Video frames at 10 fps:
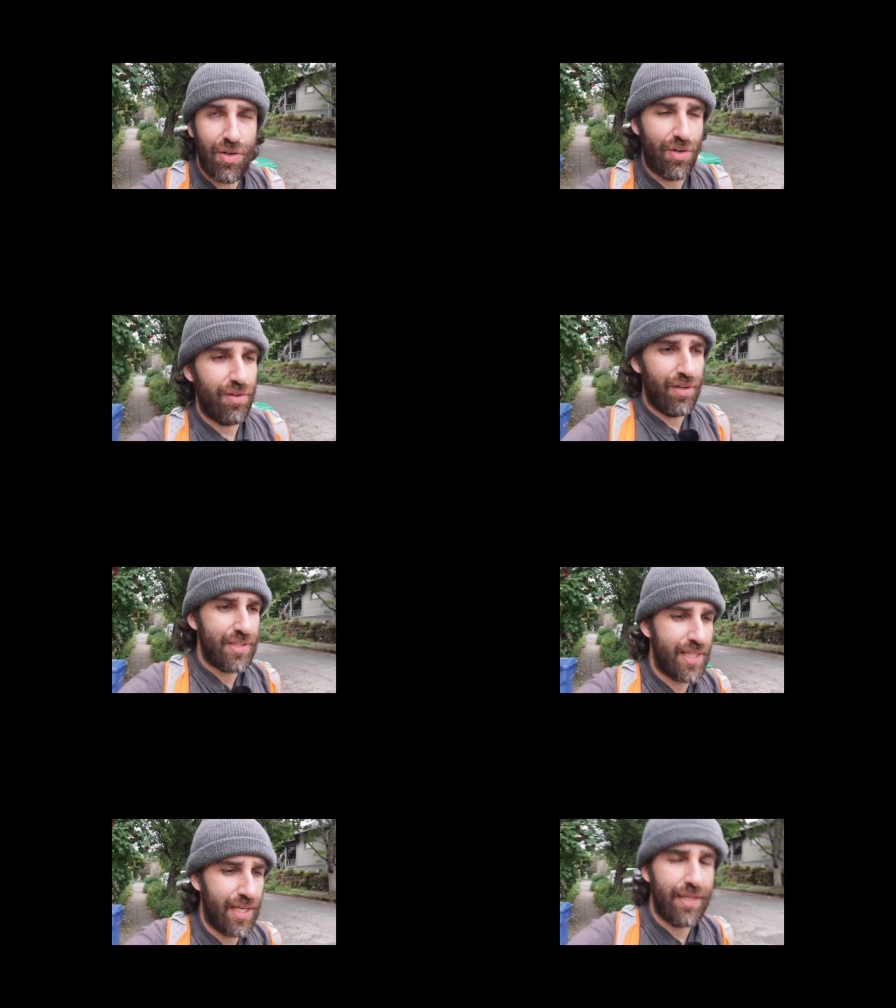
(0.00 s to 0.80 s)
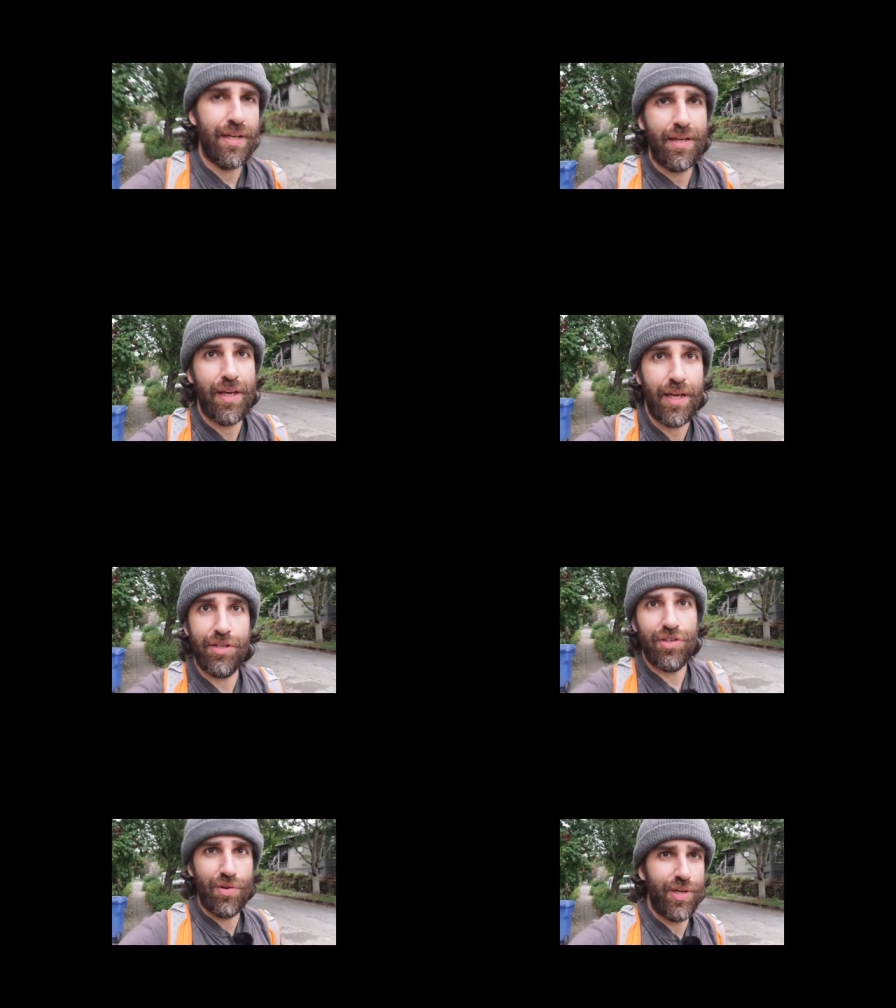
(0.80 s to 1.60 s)
others can
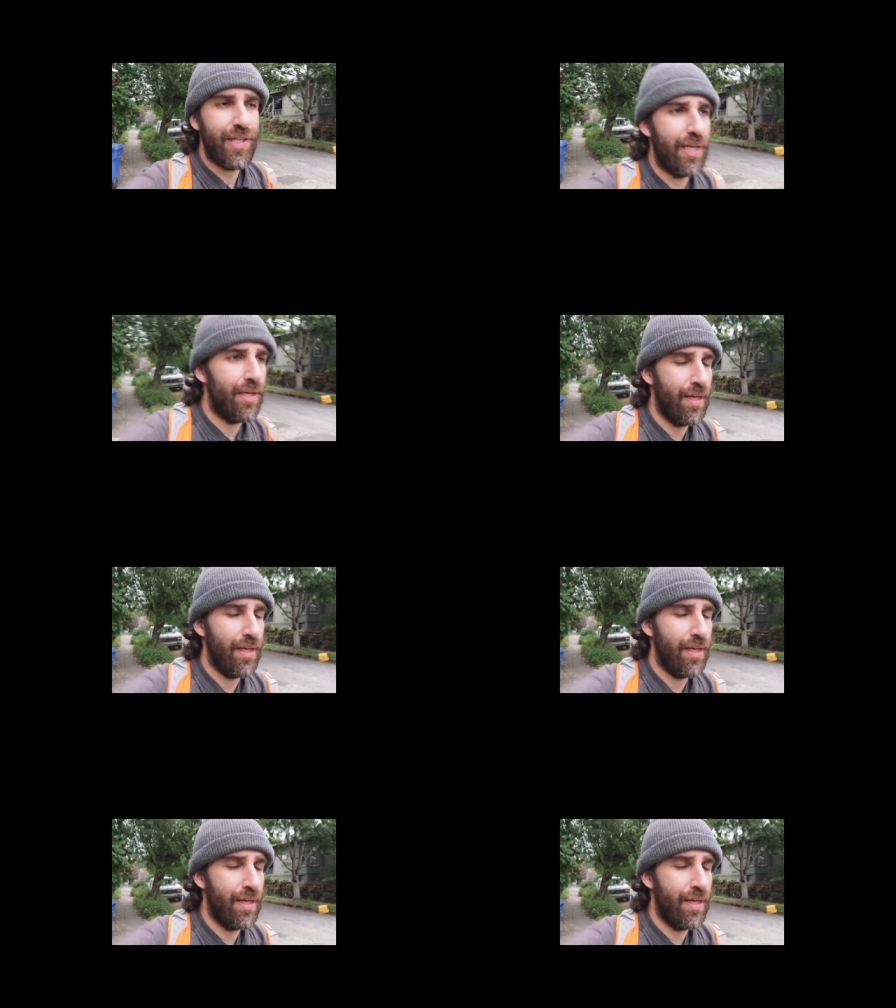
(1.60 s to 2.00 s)
enjoy it.